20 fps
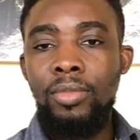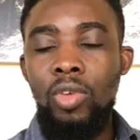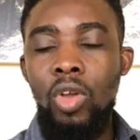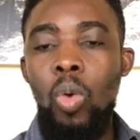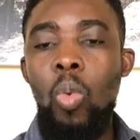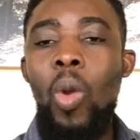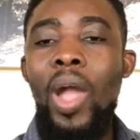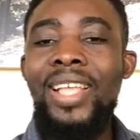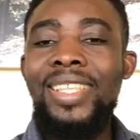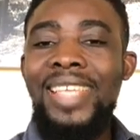
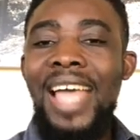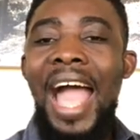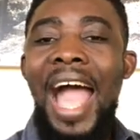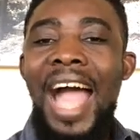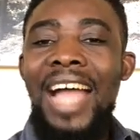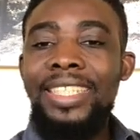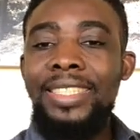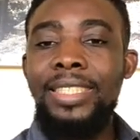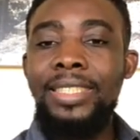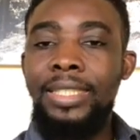It works
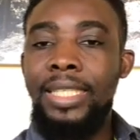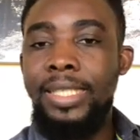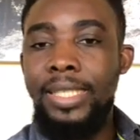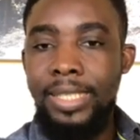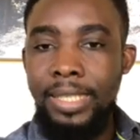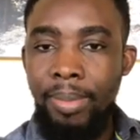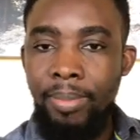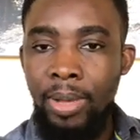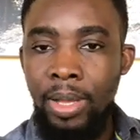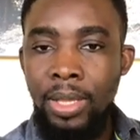hard in the
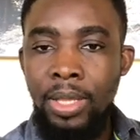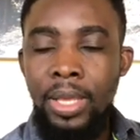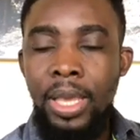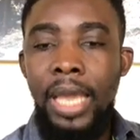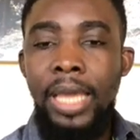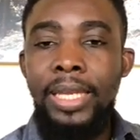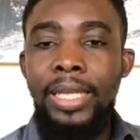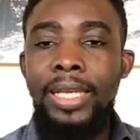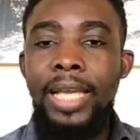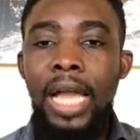summer
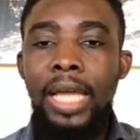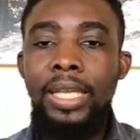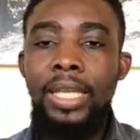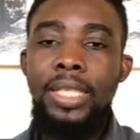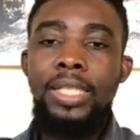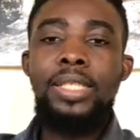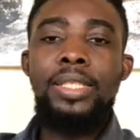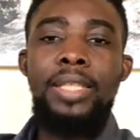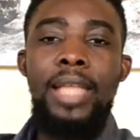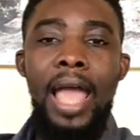and it
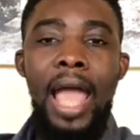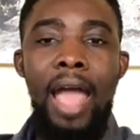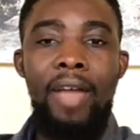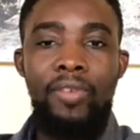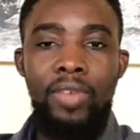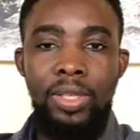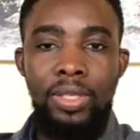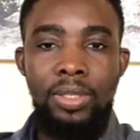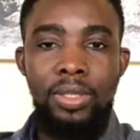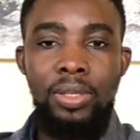gathers in the
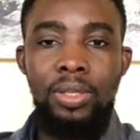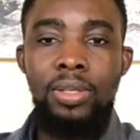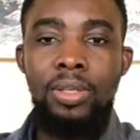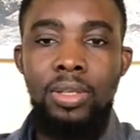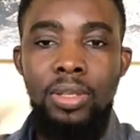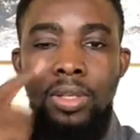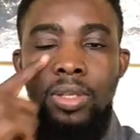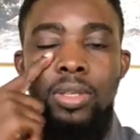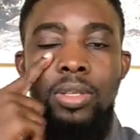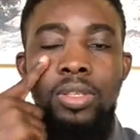harvest.
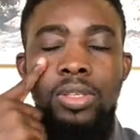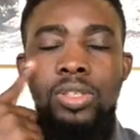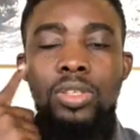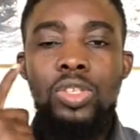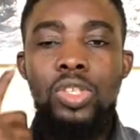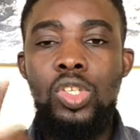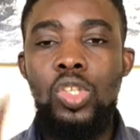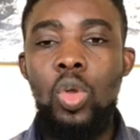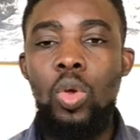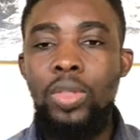
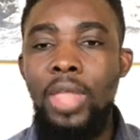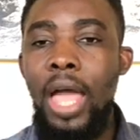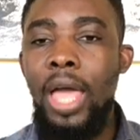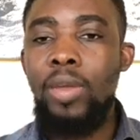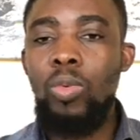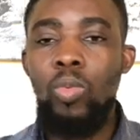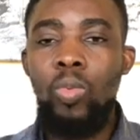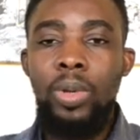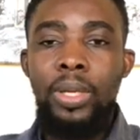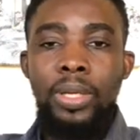So
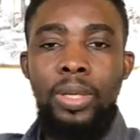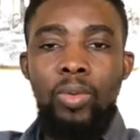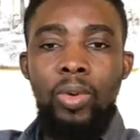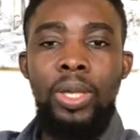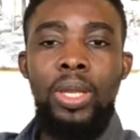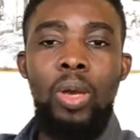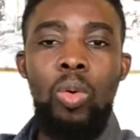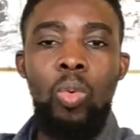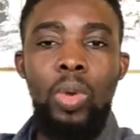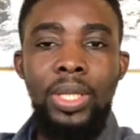that
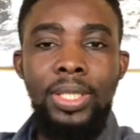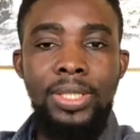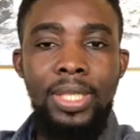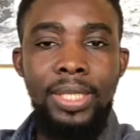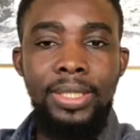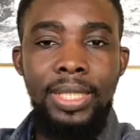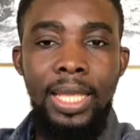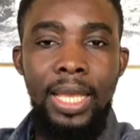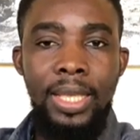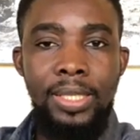when the
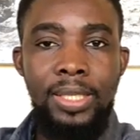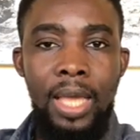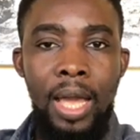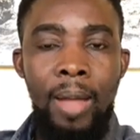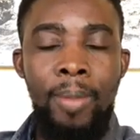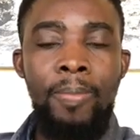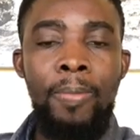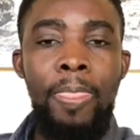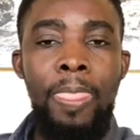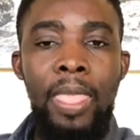winter days
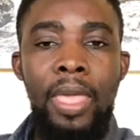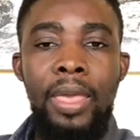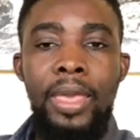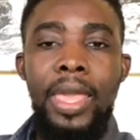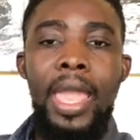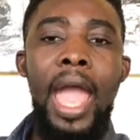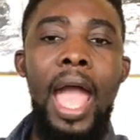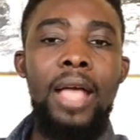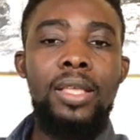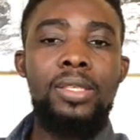come,
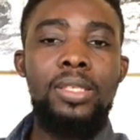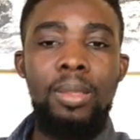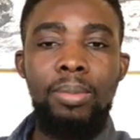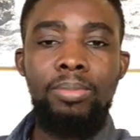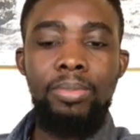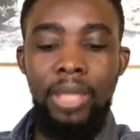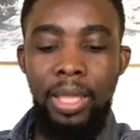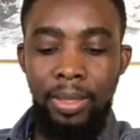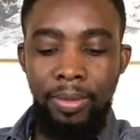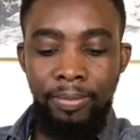he has
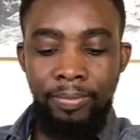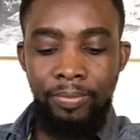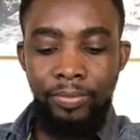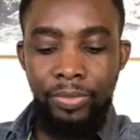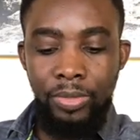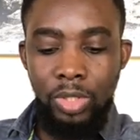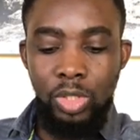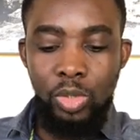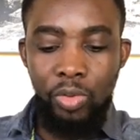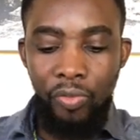something
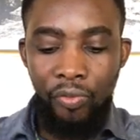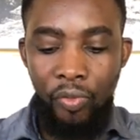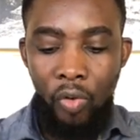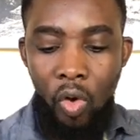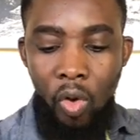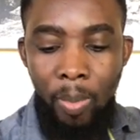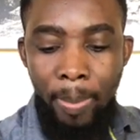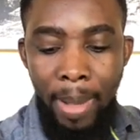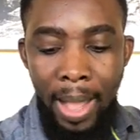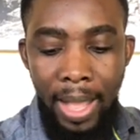to
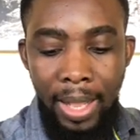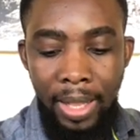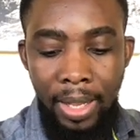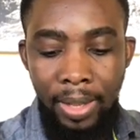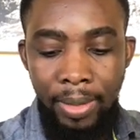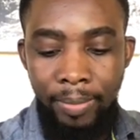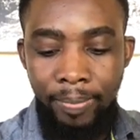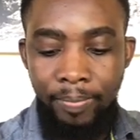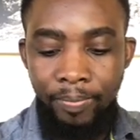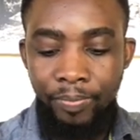fall back
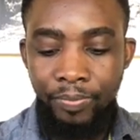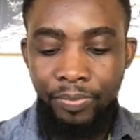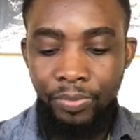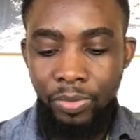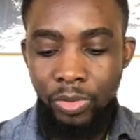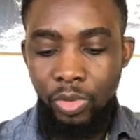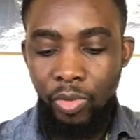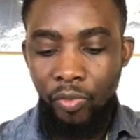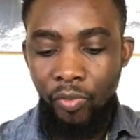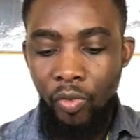
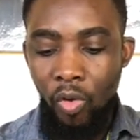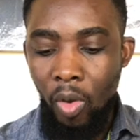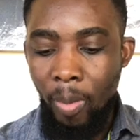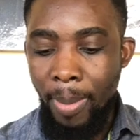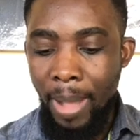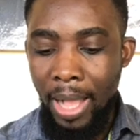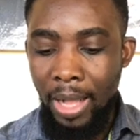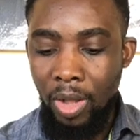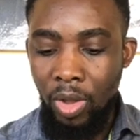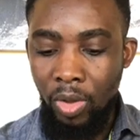
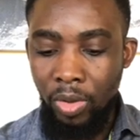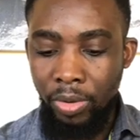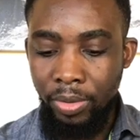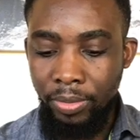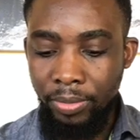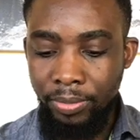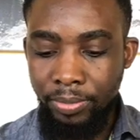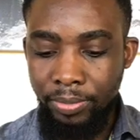on.